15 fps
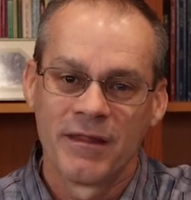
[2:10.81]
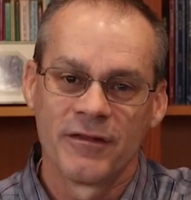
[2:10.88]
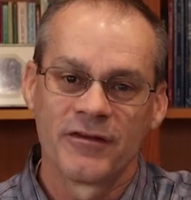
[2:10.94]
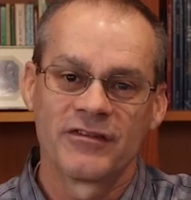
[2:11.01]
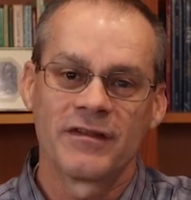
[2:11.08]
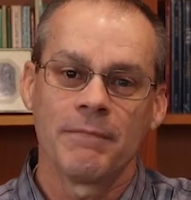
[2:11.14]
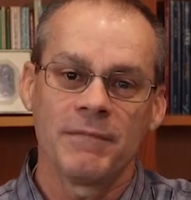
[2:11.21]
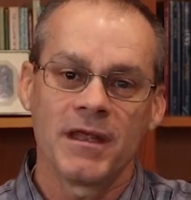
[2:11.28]

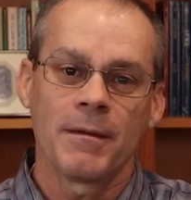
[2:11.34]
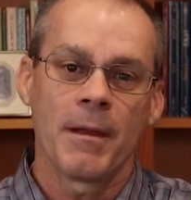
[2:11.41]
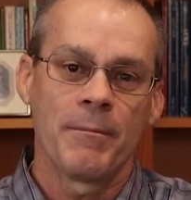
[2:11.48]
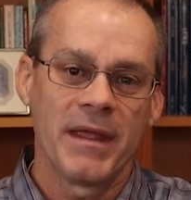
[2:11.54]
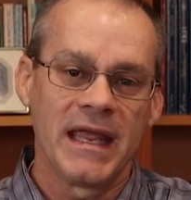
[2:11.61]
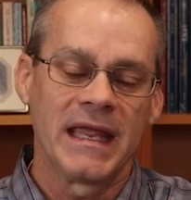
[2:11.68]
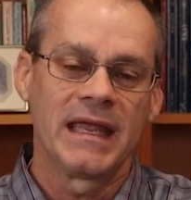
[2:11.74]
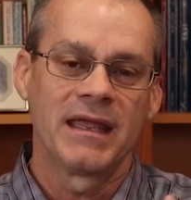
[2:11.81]
There's something
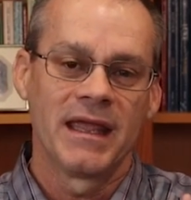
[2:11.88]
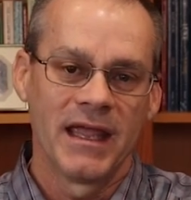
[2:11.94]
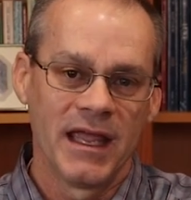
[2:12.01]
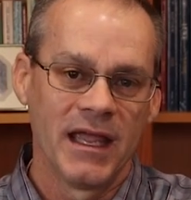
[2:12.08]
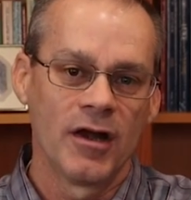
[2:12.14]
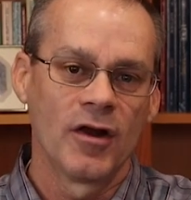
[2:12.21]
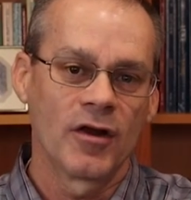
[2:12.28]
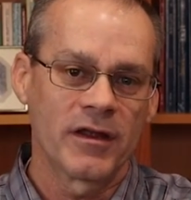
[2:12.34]
about being
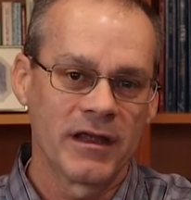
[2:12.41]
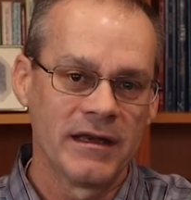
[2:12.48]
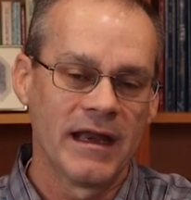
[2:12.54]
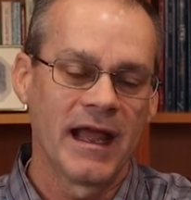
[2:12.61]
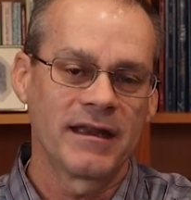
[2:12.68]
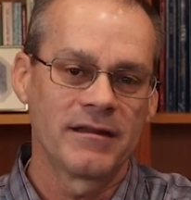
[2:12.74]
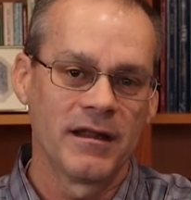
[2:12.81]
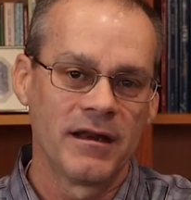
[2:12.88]

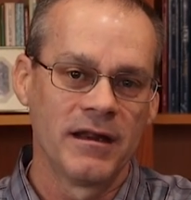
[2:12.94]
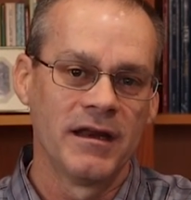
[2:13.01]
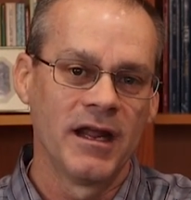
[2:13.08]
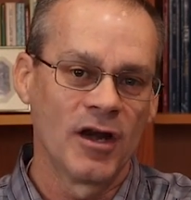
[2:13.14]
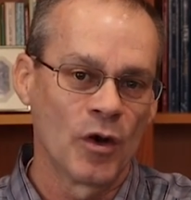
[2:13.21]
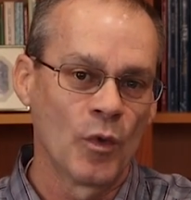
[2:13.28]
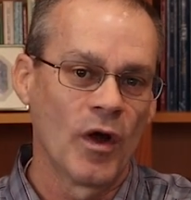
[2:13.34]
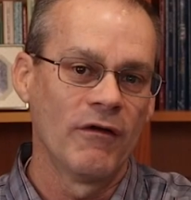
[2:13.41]
interconnected and
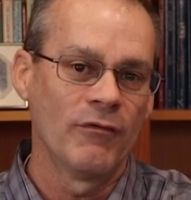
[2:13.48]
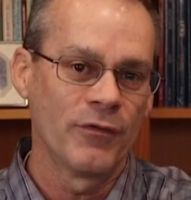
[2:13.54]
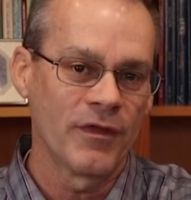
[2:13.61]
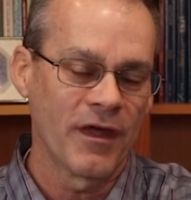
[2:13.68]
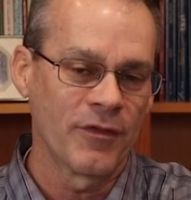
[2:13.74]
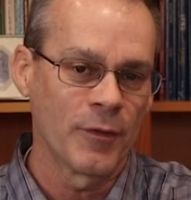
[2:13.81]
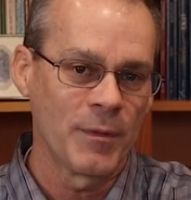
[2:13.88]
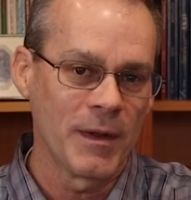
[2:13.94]
interwoven
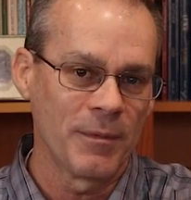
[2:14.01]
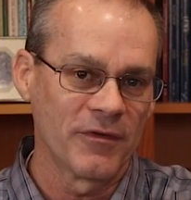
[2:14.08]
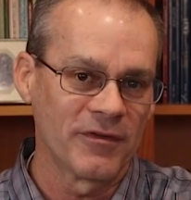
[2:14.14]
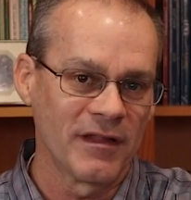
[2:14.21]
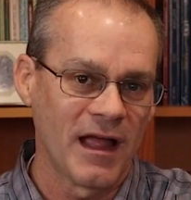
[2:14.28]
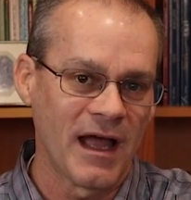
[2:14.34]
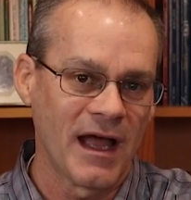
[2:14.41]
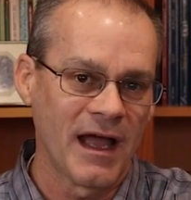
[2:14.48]
with other
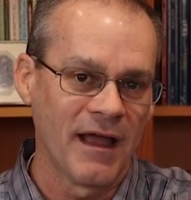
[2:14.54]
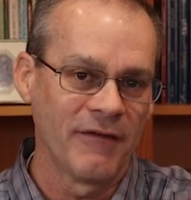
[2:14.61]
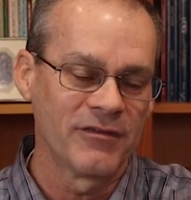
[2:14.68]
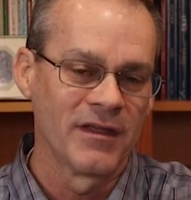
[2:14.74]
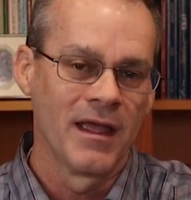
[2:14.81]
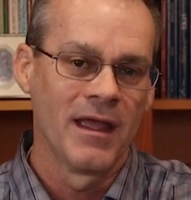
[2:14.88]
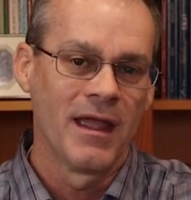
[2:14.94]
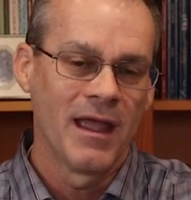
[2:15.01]
people's
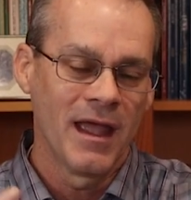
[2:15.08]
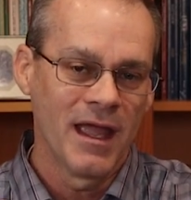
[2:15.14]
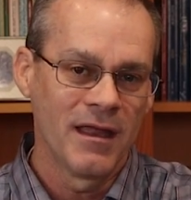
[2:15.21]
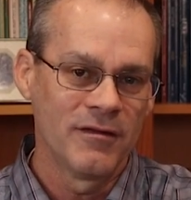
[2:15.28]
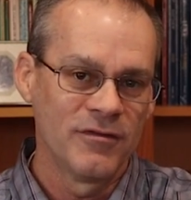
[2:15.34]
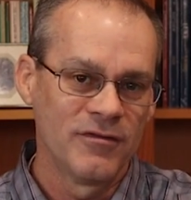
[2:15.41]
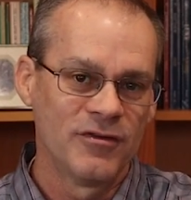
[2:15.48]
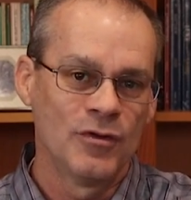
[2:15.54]
lives
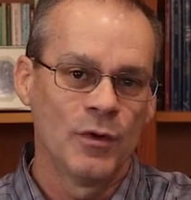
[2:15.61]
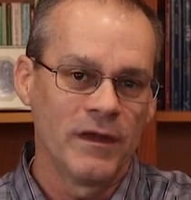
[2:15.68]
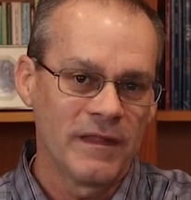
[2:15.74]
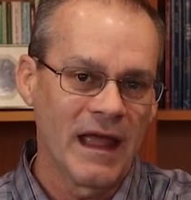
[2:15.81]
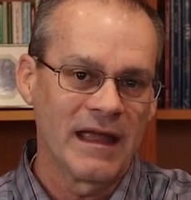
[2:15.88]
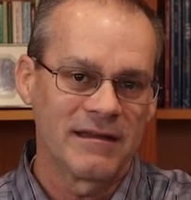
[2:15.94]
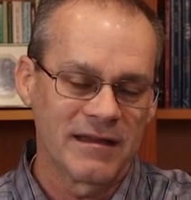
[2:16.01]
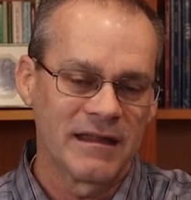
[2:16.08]
and
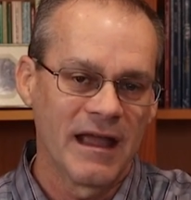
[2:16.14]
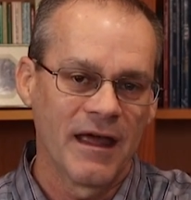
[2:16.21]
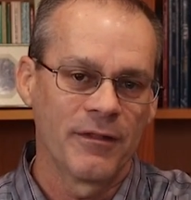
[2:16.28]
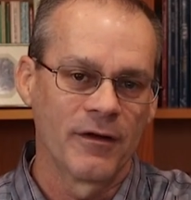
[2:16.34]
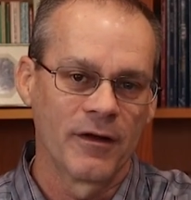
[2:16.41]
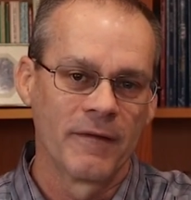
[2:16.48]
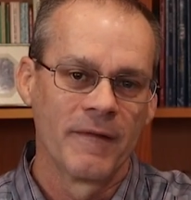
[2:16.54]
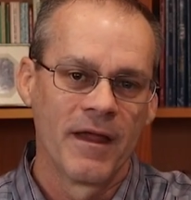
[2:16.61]
doing that
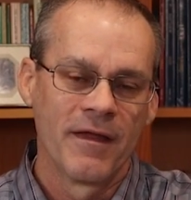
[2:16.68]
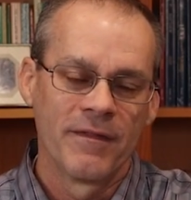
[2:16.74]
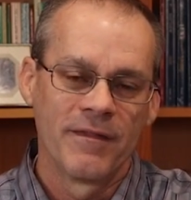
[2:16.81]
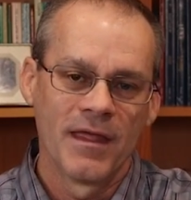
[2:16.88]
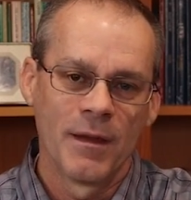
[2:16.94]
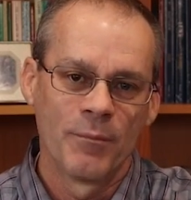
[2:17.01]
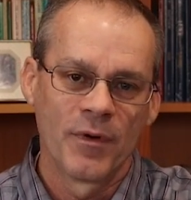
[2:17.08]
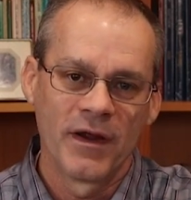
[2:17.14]
together
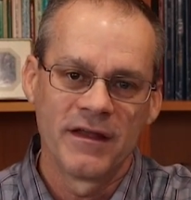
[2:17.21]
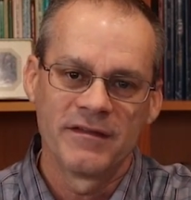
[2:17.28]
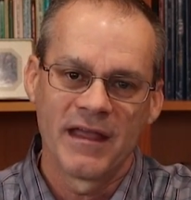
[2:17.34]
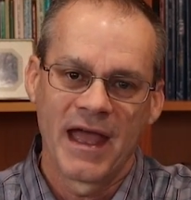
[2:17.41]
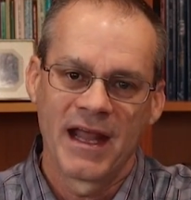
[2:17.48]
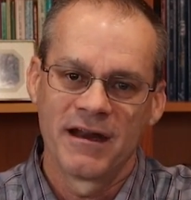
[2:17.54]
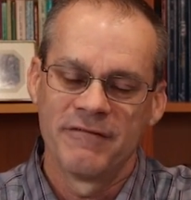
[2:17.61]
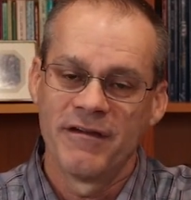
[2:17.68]
that brings
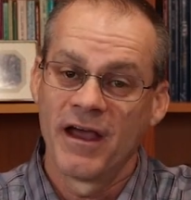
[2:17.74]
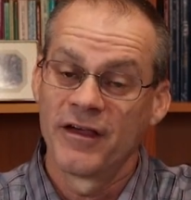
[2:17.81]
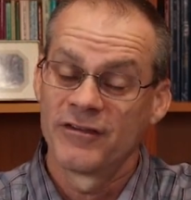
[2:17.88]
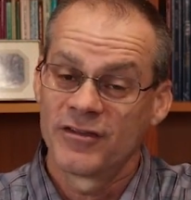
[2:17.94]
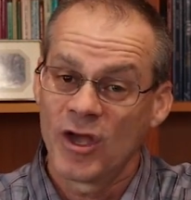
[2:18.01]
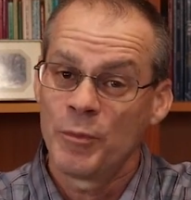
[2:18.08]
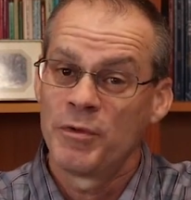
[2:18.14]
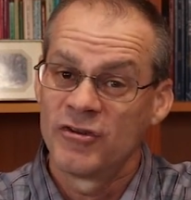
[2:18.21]
added value.
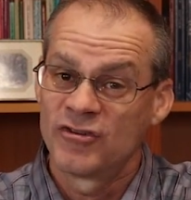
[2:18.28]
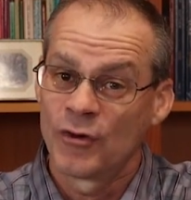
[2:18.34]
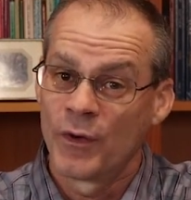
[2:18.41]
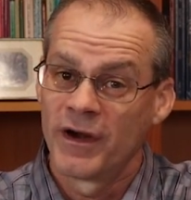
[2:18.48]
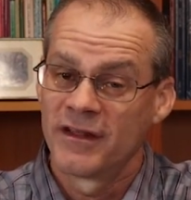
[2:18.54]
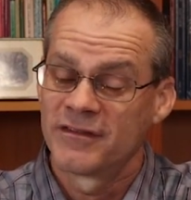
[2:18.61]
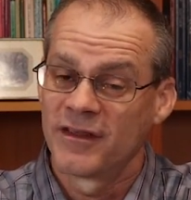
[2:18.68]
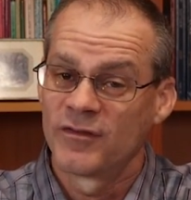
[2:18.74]
So I hope you
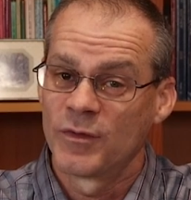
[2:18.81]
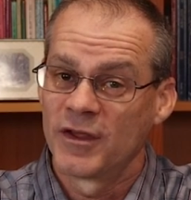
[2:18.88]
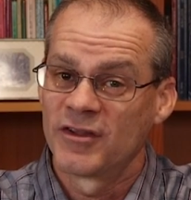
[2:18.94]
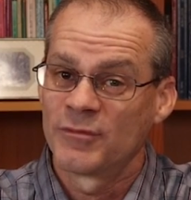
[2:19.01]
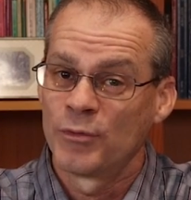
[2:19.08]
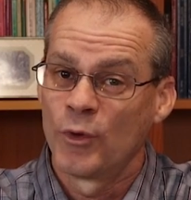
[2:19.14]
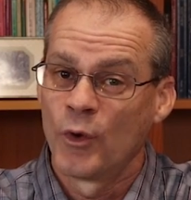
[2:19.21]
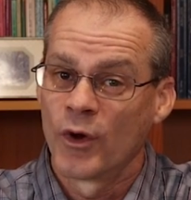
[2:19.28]
join us as we
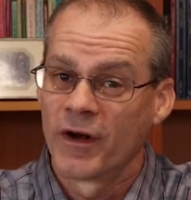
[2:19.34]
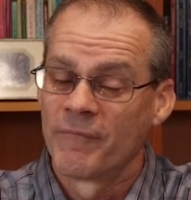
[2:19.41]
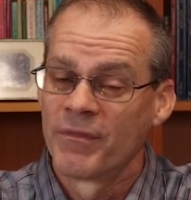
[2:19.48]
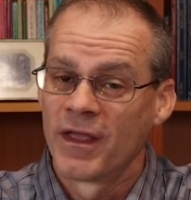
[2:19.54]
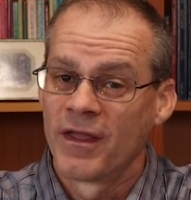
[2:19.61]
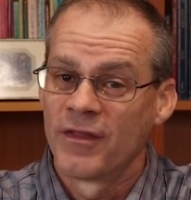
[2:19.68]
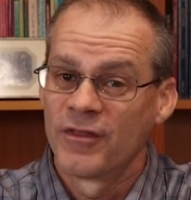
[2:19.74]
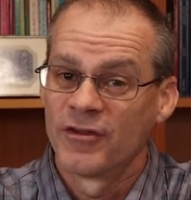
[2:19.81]
explore
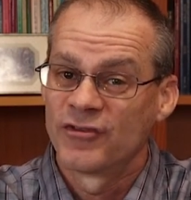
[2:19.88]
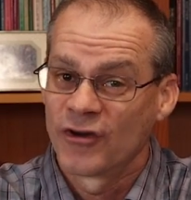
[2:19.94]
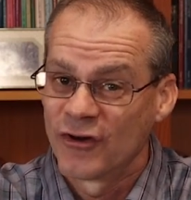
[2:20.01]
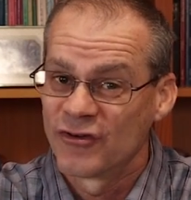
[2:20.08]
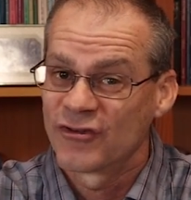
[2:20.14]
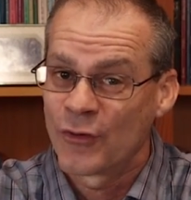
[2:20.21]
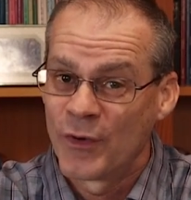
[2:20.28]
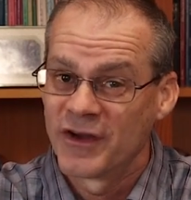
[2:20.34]
the
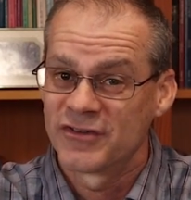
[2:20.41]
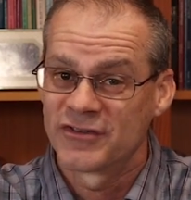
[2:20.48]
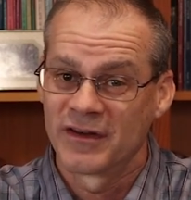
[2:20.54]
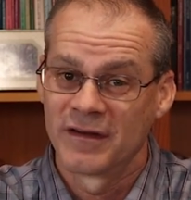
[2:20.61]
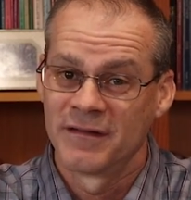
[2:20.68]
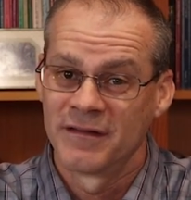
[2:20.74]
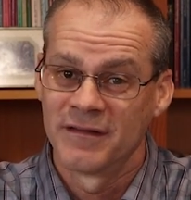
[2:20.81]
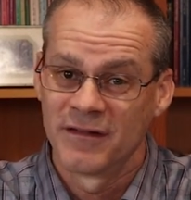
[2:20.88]
church
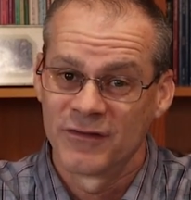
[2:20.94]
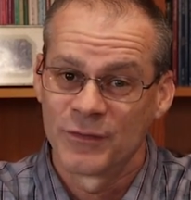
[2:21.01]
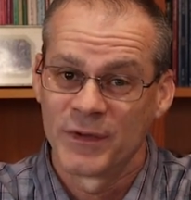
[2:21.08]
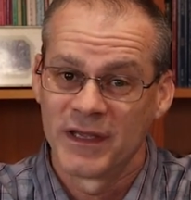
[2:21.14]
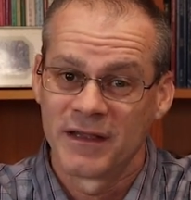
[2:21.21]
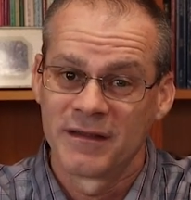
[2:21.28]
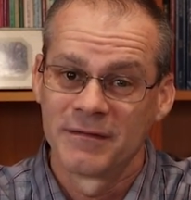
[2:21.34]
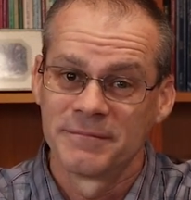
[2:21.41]
question this
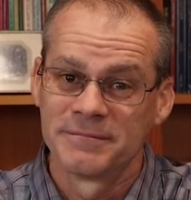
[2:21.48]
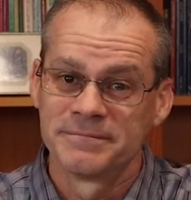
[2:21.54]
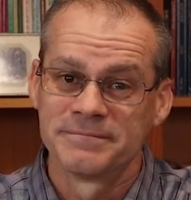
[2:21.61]
week.